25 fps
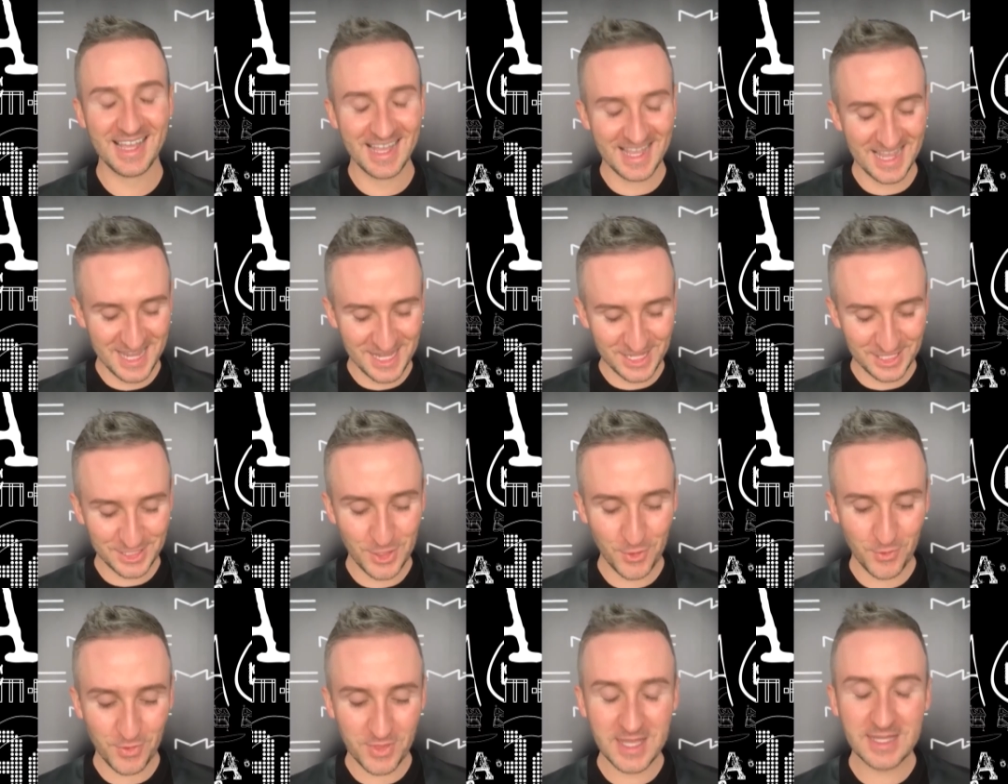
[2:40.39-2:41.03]
So
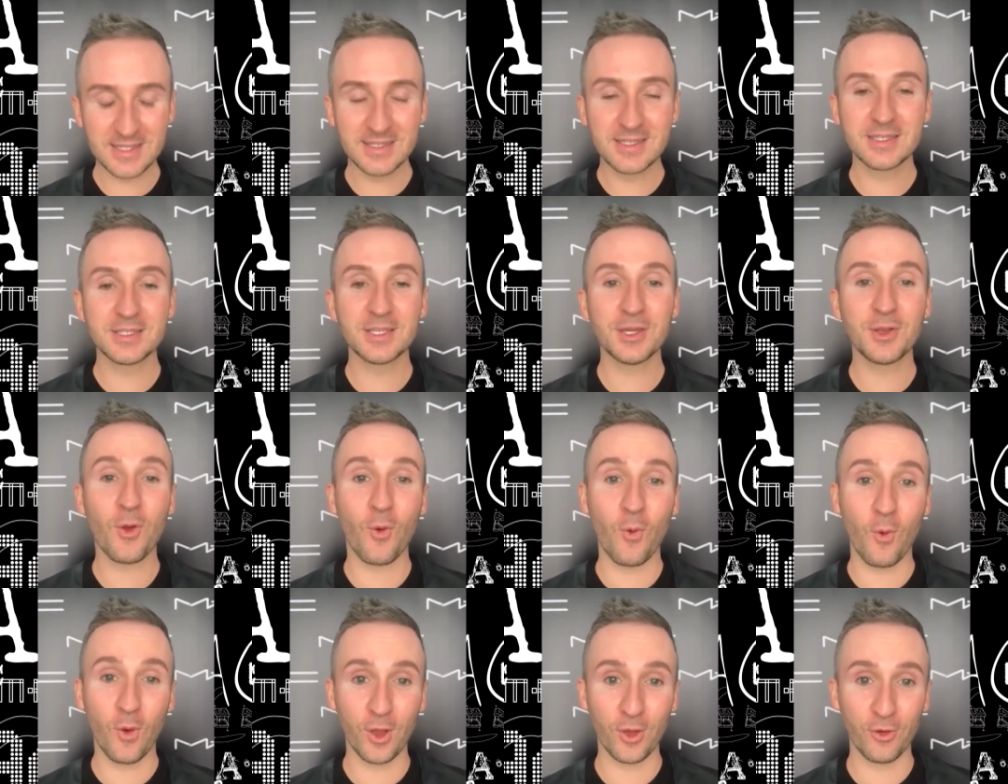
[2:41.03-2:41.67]
this is an
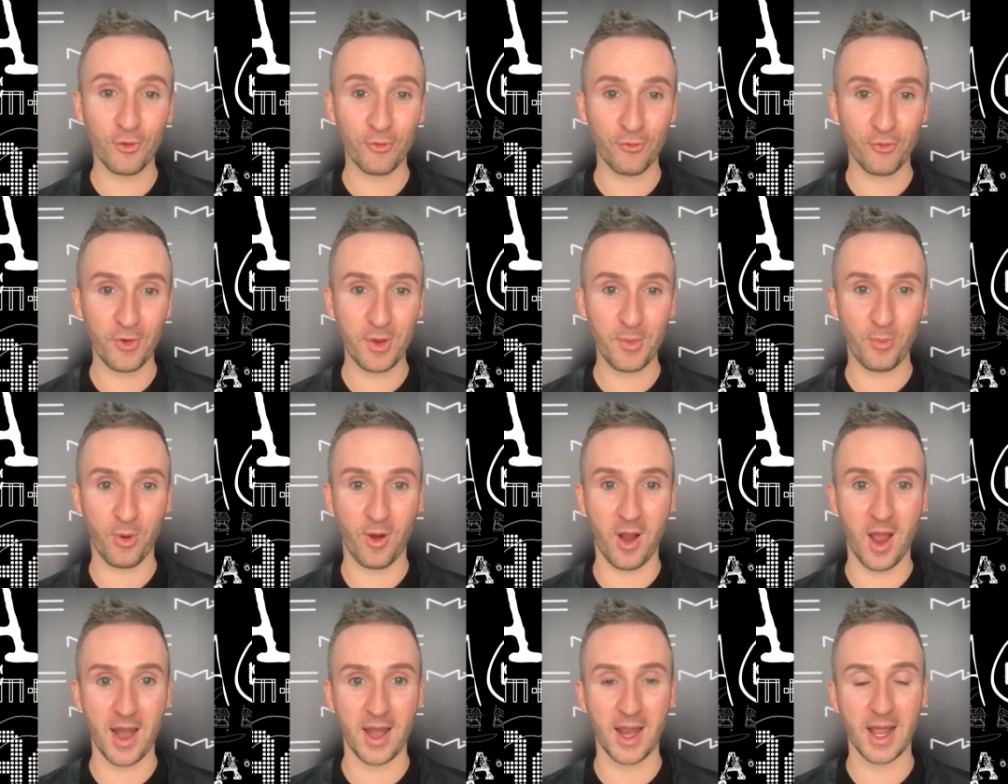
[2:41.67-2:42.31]
oil-free
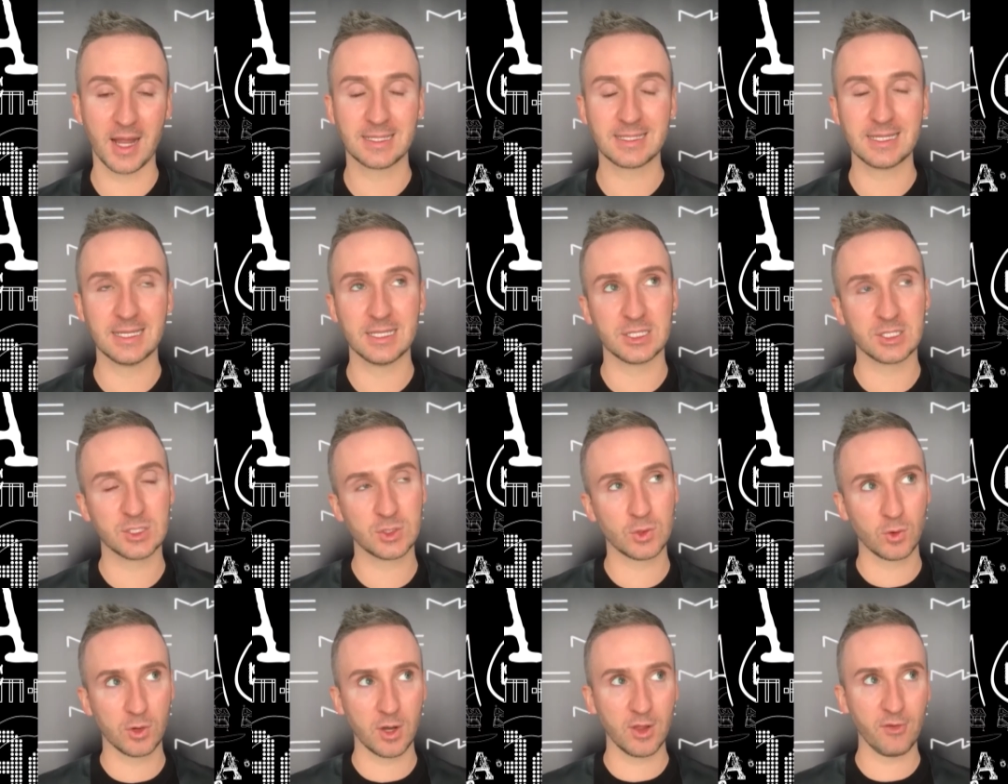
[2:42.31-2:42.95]
product. It
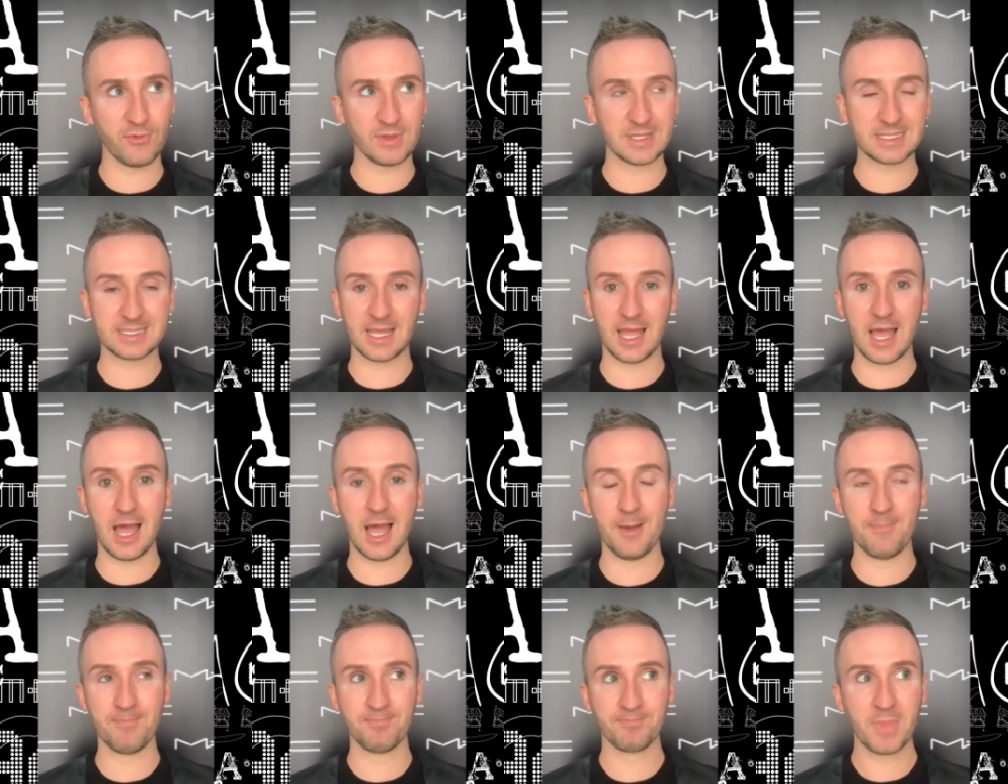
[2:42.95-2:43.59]
sort of is
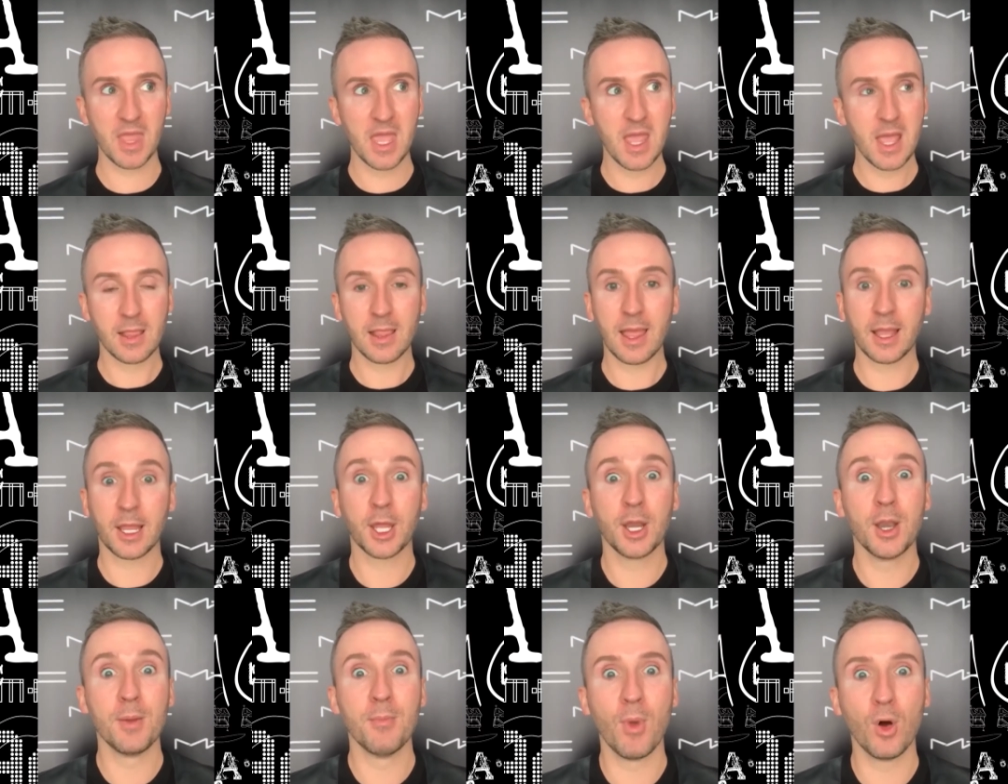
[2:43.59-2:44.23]
like an
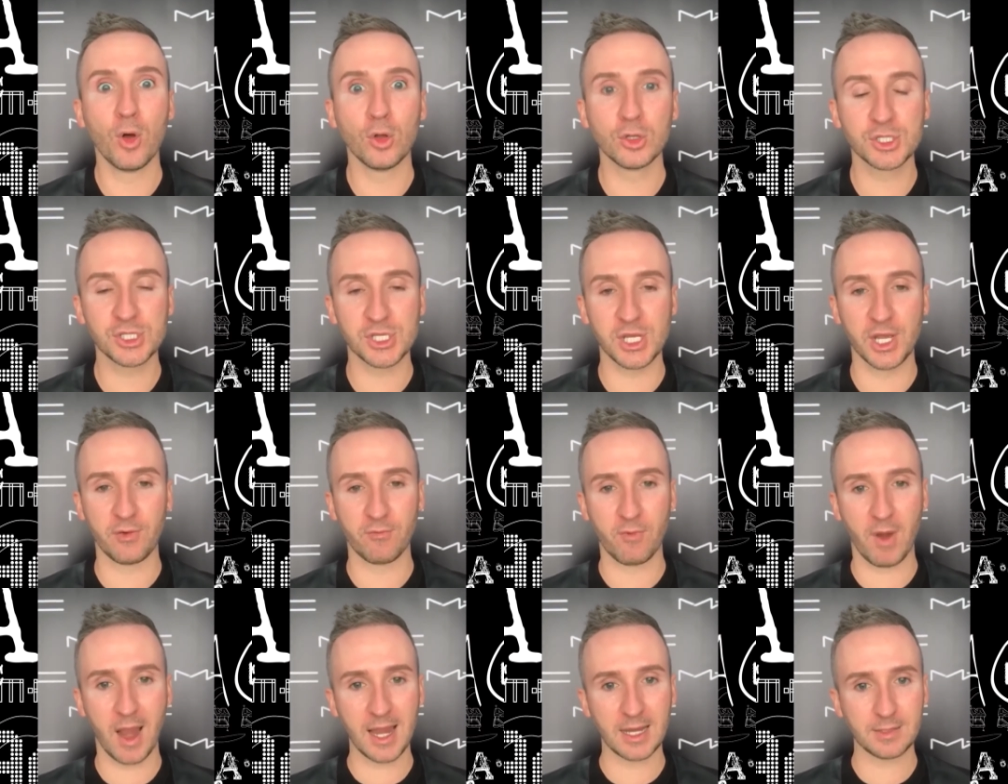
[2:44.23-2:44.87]
emulsion,
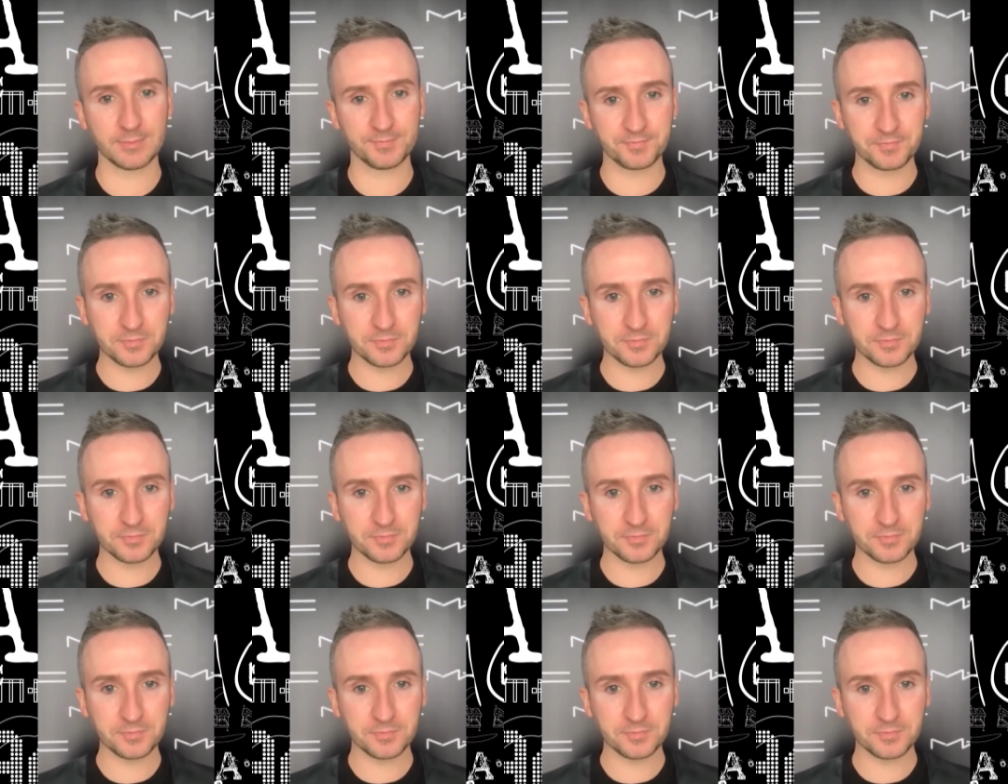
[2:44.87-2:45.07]
right?